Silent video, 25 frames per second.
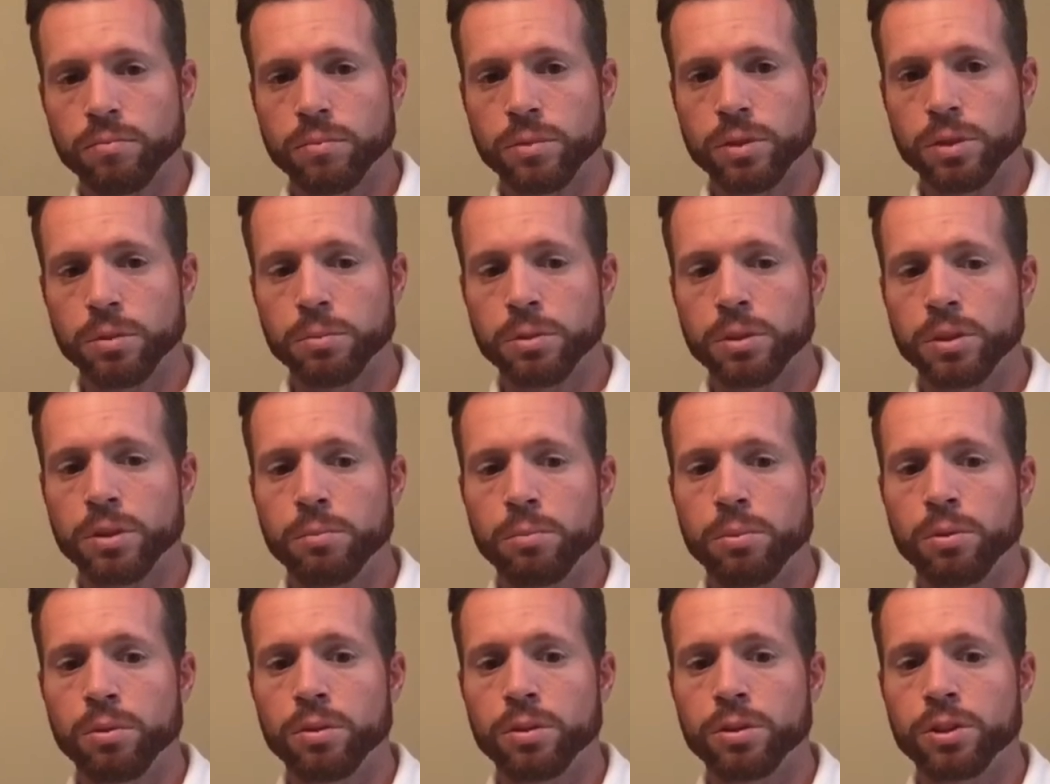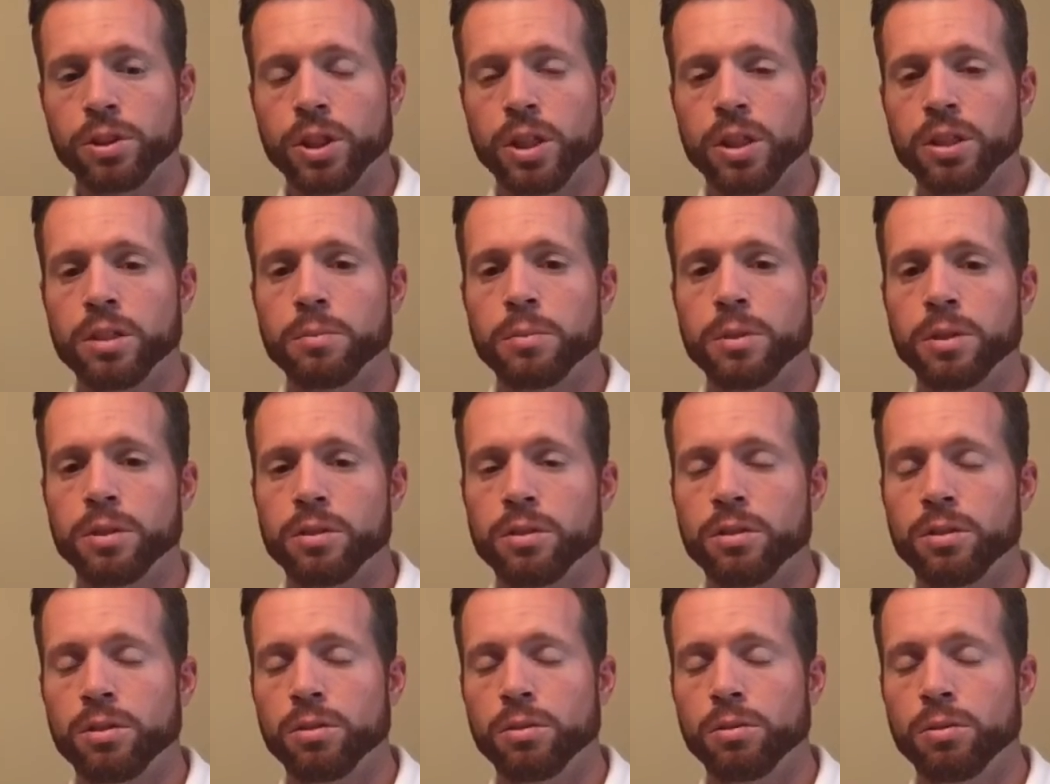some simple
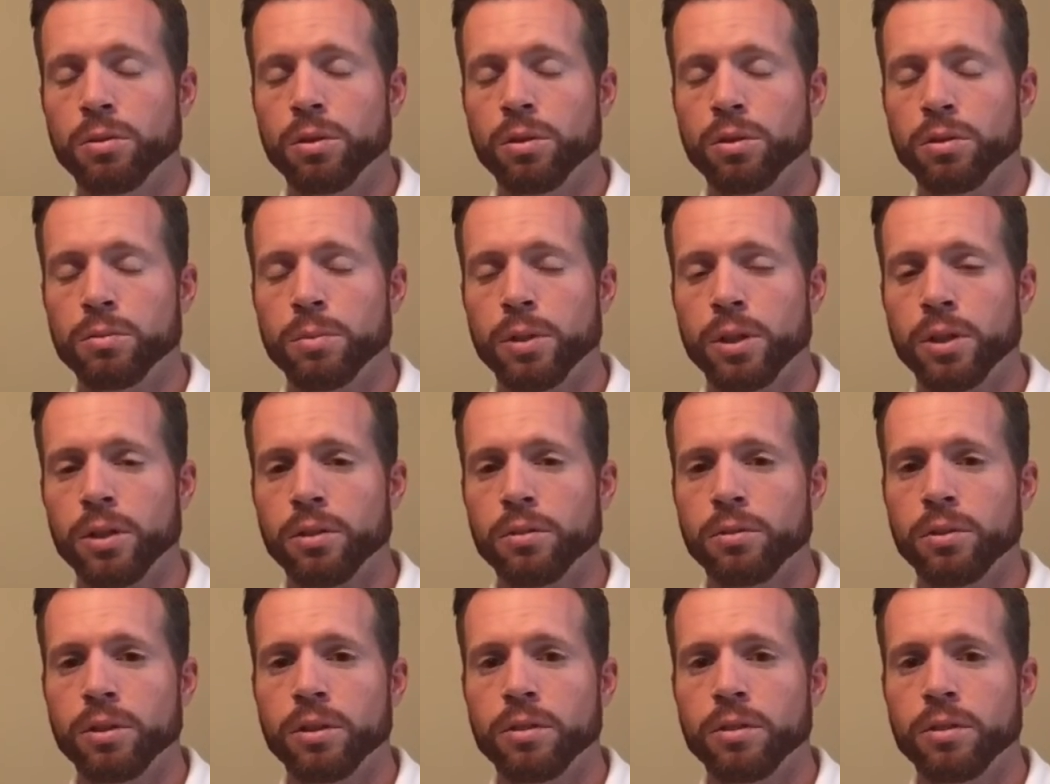adjustments to those bunker